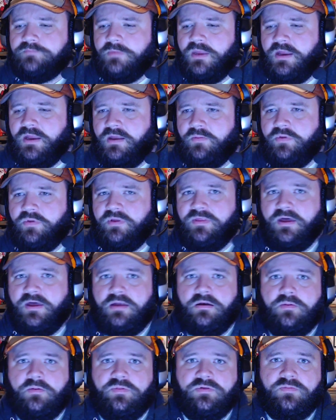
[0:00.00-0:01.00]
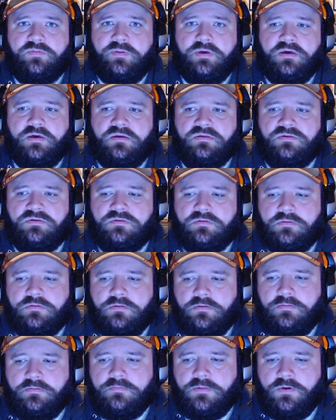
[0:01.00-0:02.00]
And I bring that up is because
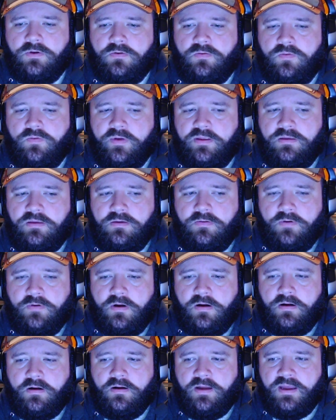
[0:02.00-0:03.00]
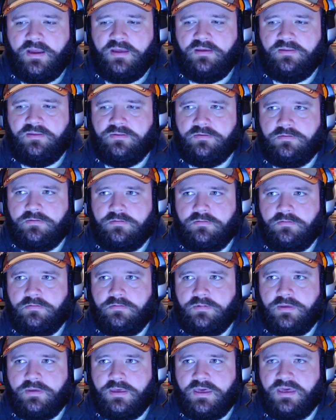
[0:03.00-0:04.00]
when you are a
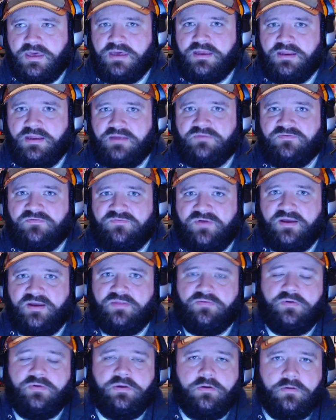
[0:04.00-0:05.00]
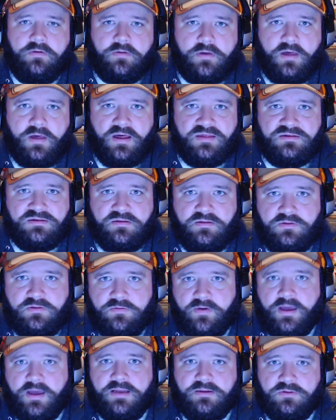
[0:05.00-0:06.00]
kid in faith, when you're constantly
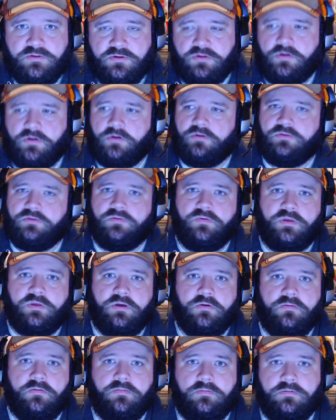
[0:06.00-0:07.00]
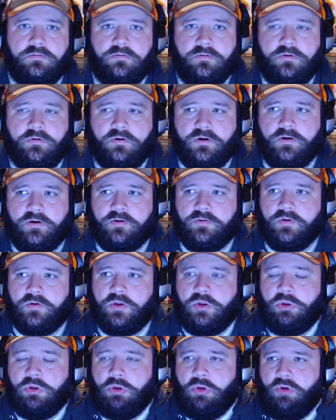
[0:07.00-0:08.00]
dragged to church, when you are,
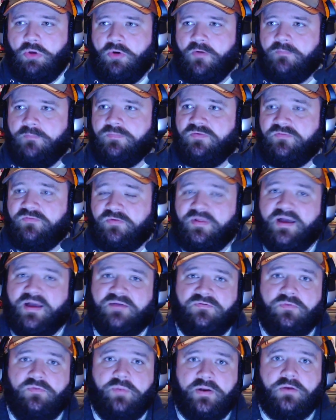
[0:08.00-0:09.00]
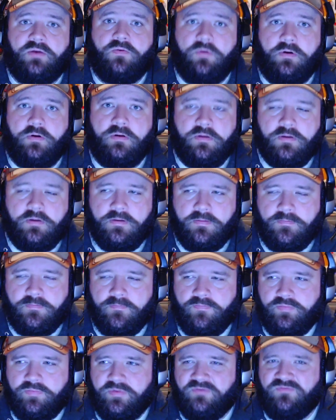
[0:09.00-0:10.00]
for lack of a better word,
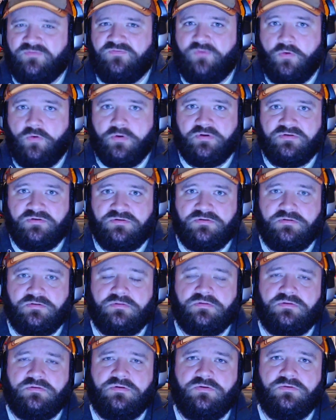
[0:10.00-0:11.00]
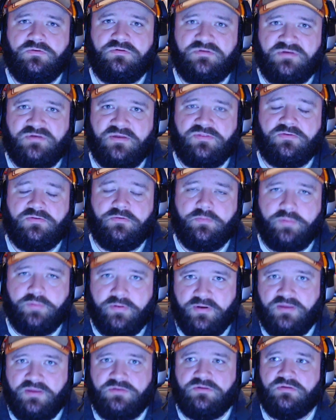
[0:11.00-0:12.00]
forced to sit through
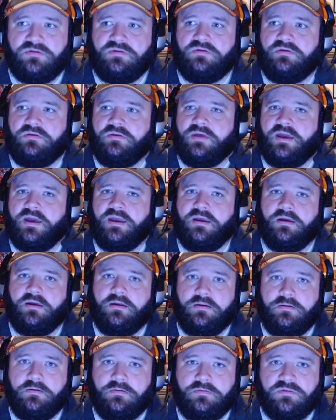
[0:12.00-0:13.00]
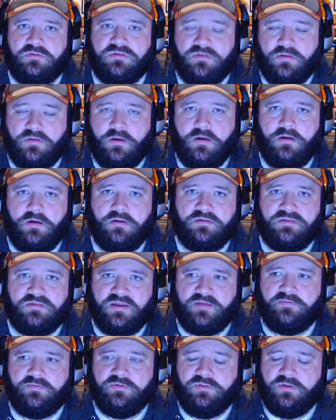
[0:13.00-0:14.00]
preaching and songs and
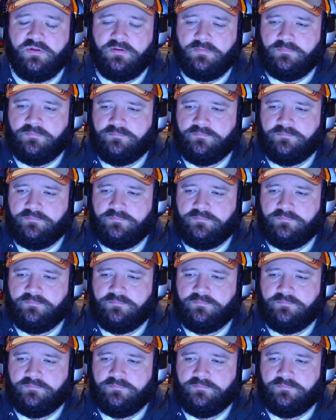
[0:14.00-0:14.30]
everything,